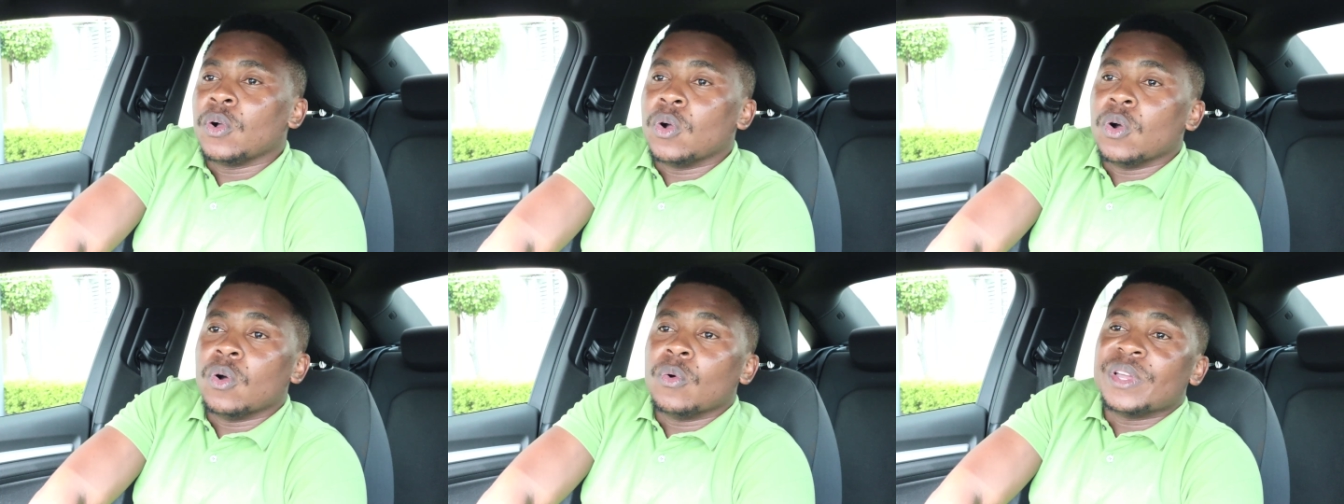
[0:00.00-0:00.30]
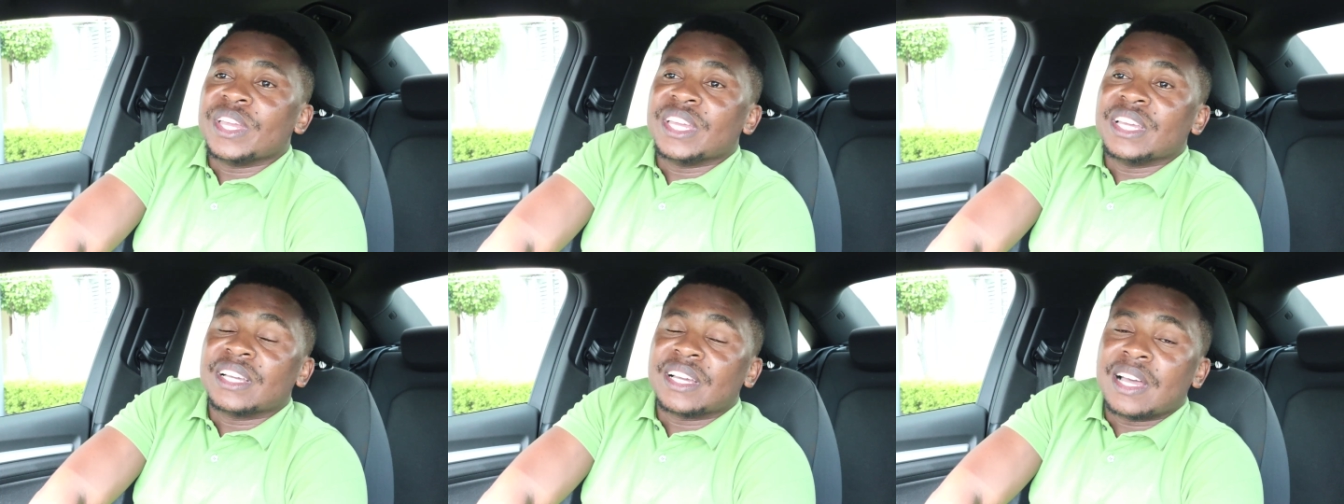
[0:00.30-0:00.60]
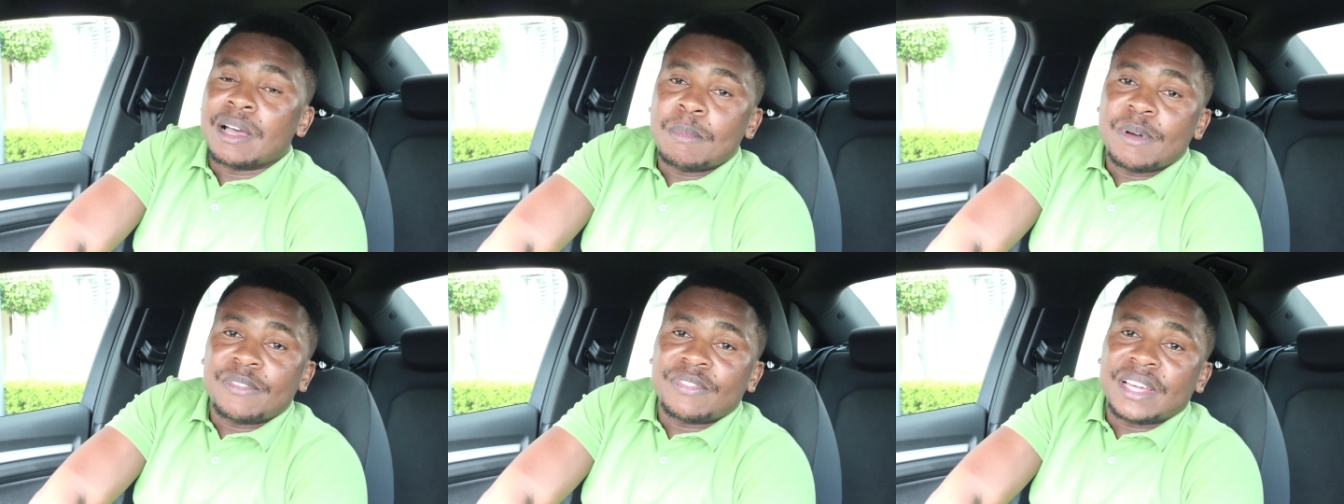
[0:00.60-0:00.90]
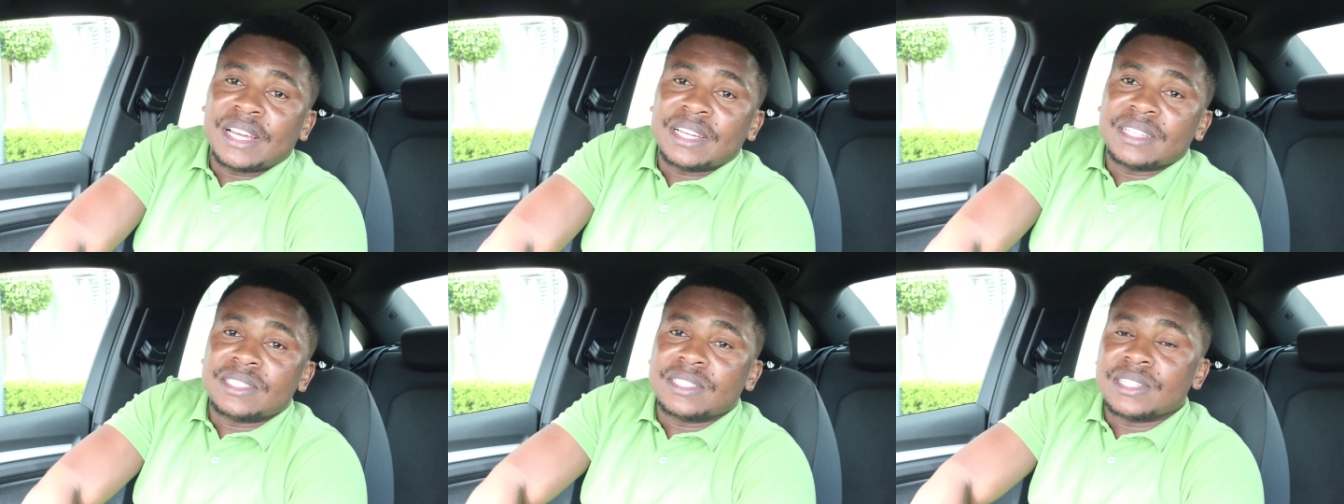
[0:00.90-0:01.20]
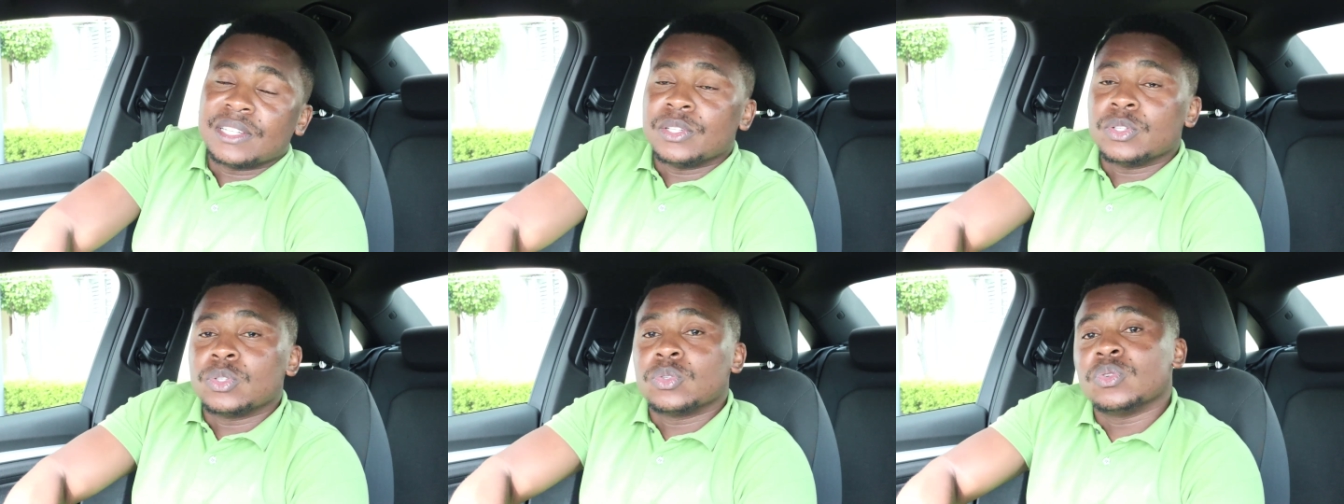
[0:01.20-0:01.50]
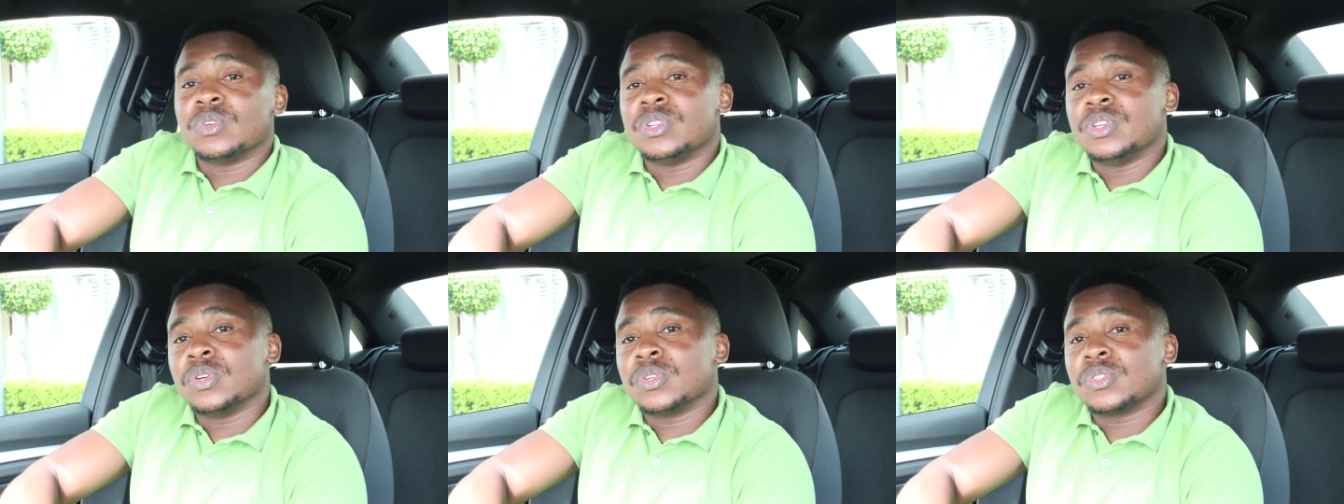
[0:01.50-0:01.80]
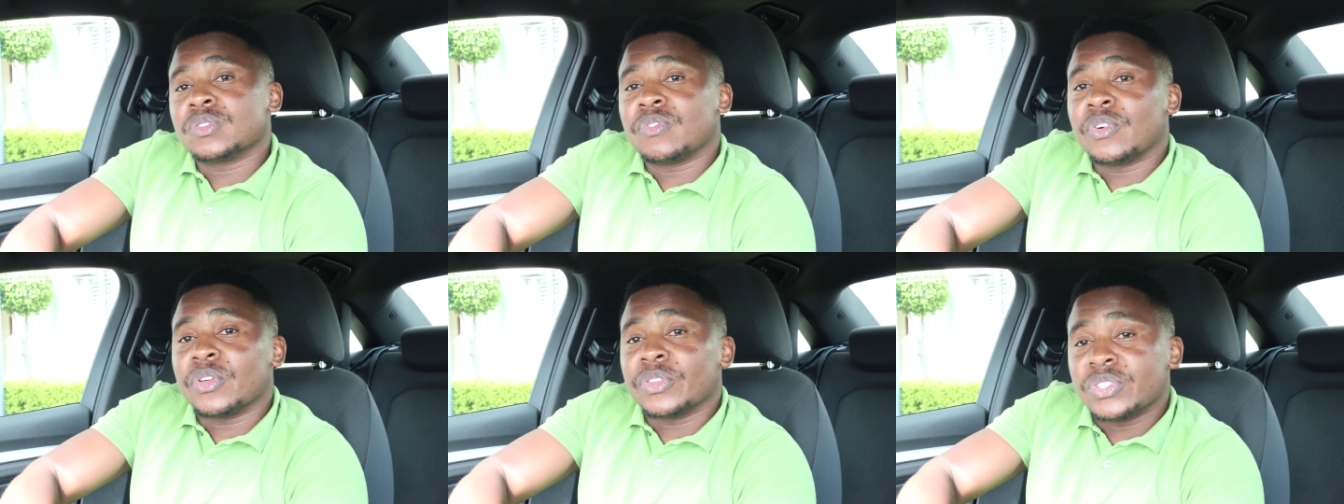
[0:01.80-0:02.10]
going camouflaged into
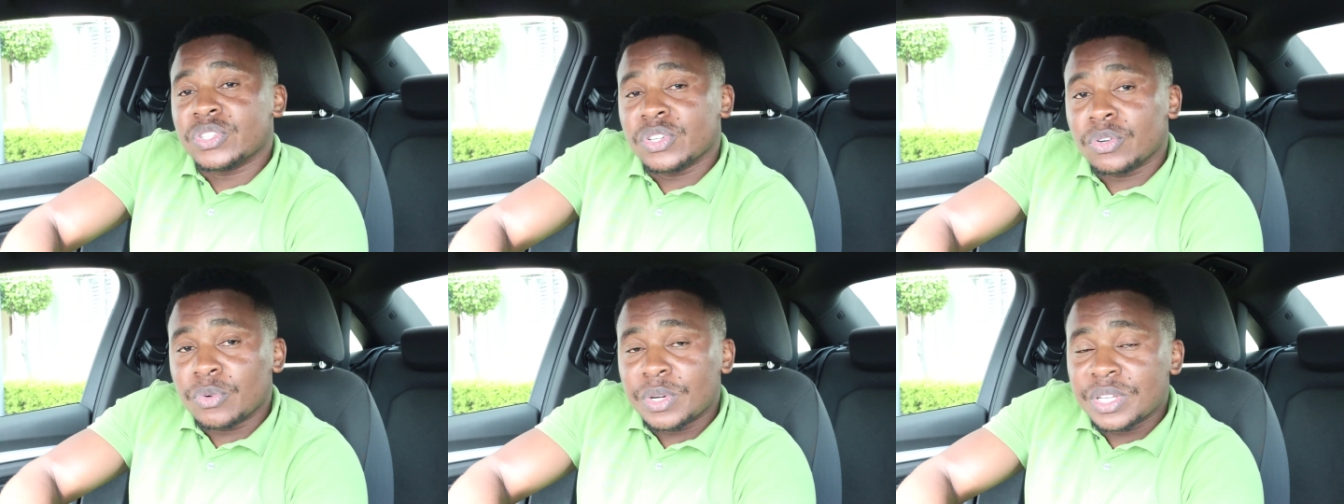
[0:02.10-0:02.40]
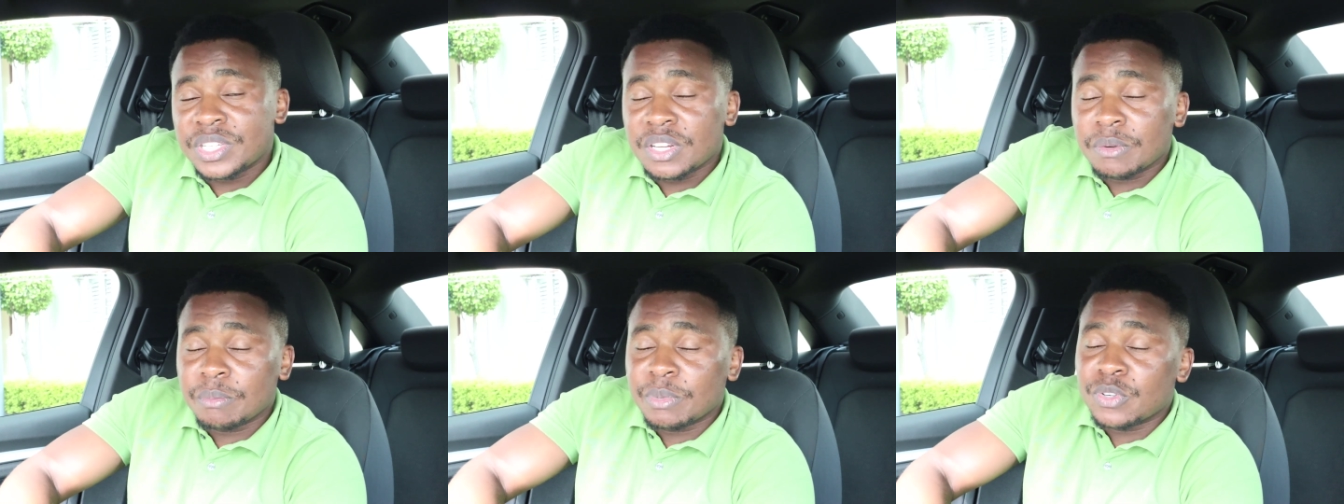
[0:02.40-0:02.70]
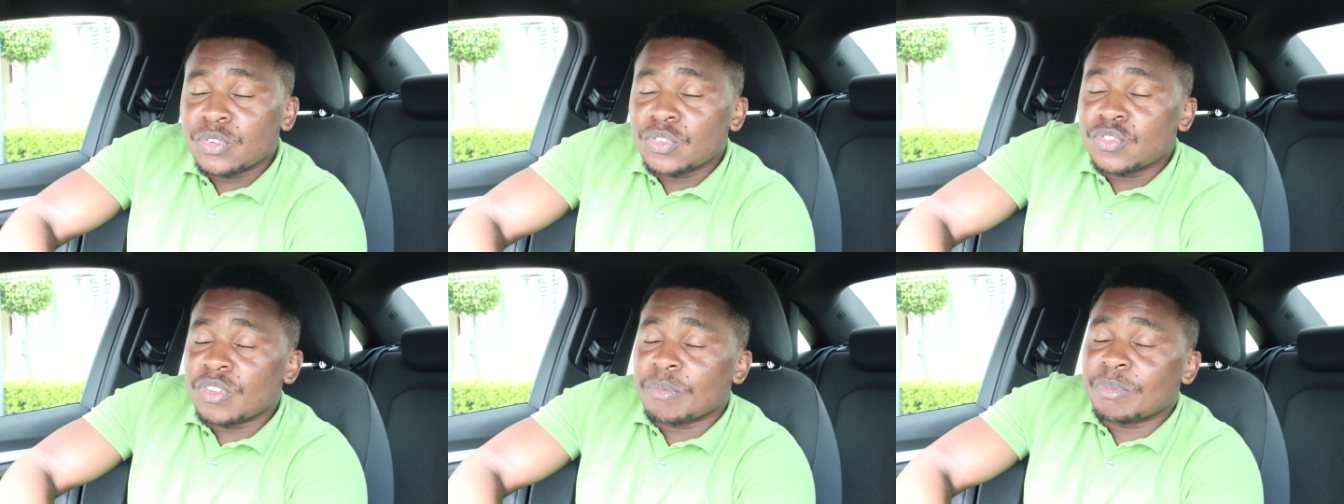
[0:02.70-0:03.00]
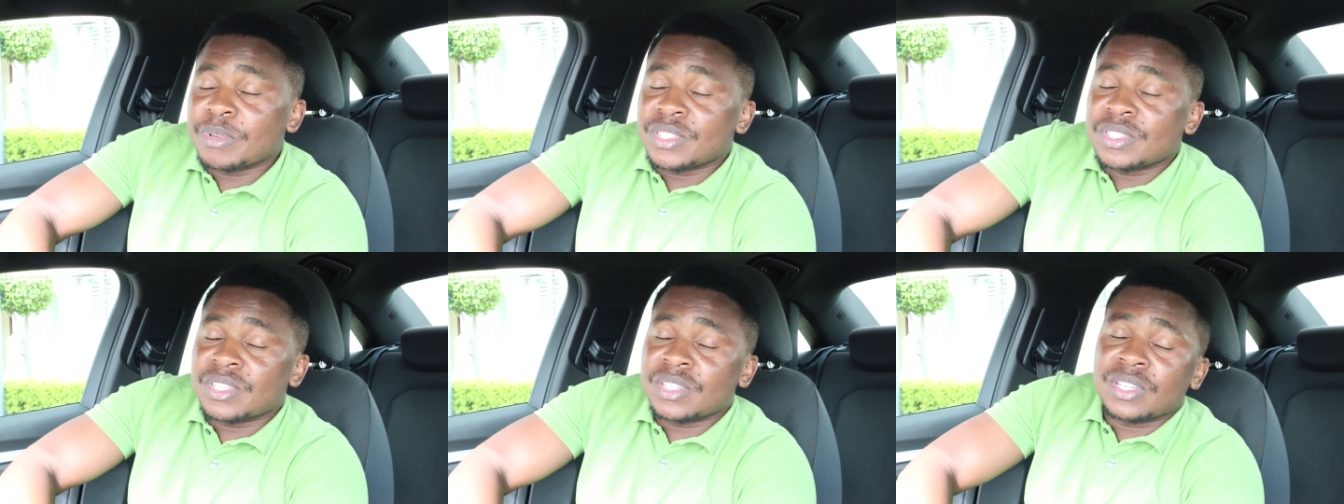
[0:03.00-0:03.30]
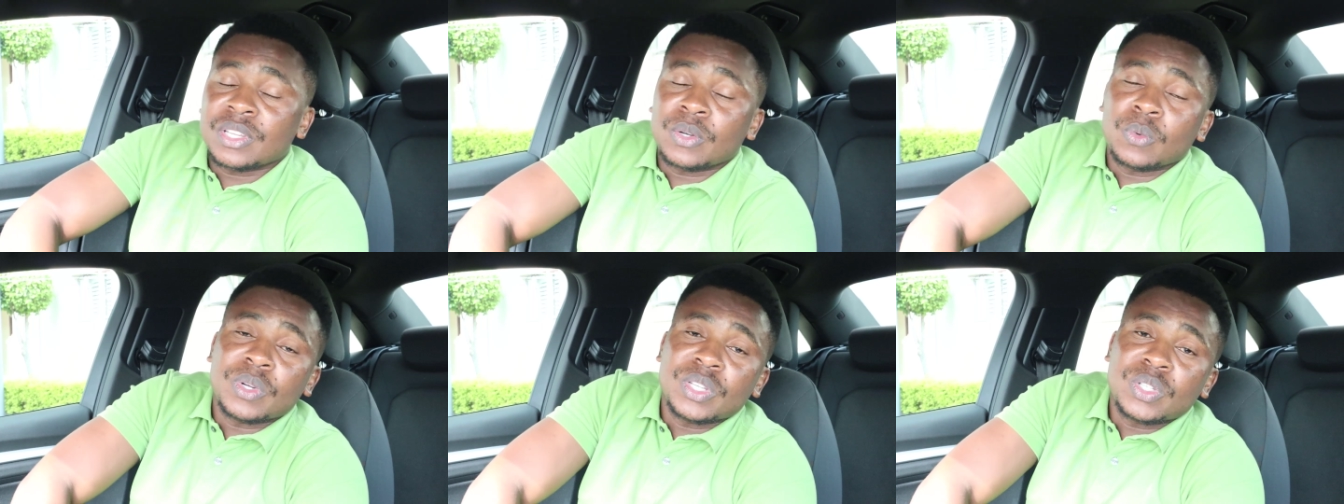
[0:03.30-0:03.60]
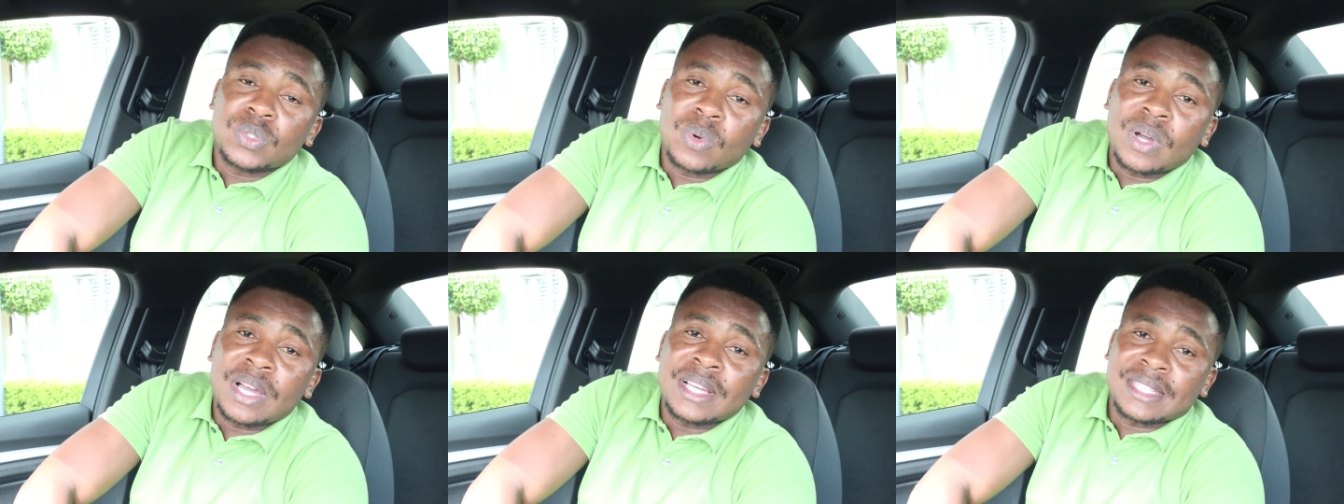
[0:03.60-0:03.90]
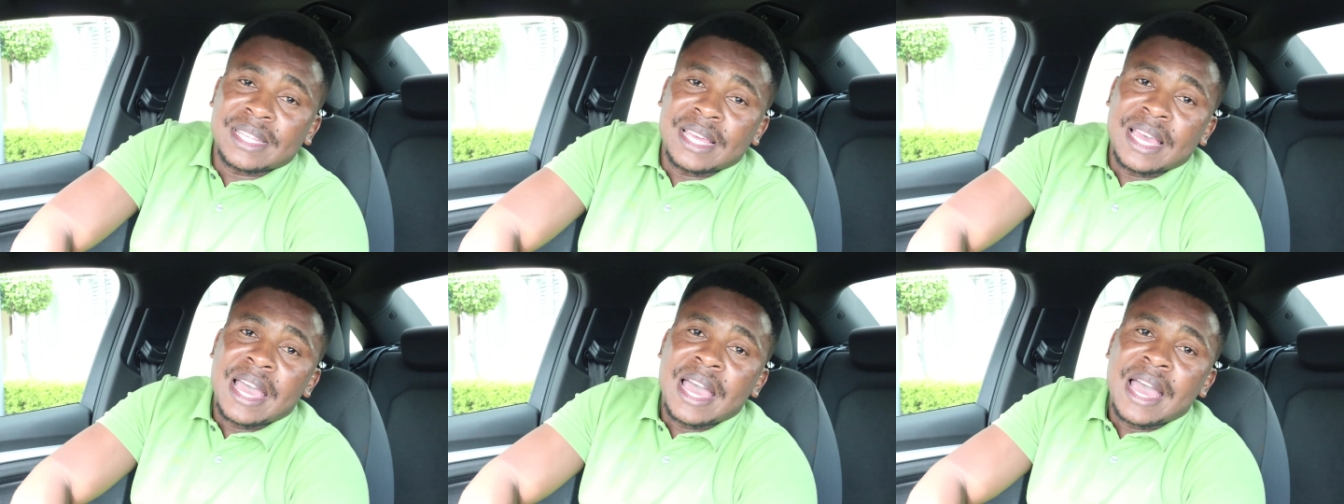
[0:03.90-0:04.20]
NIO's fourth generation battery swapping station, which
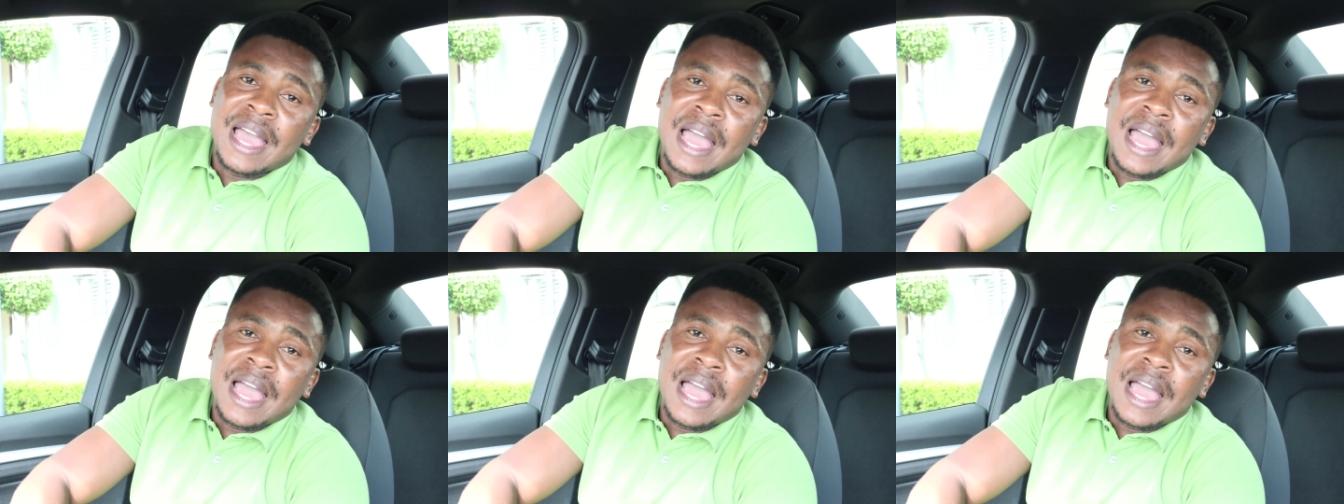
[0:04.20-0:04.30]
was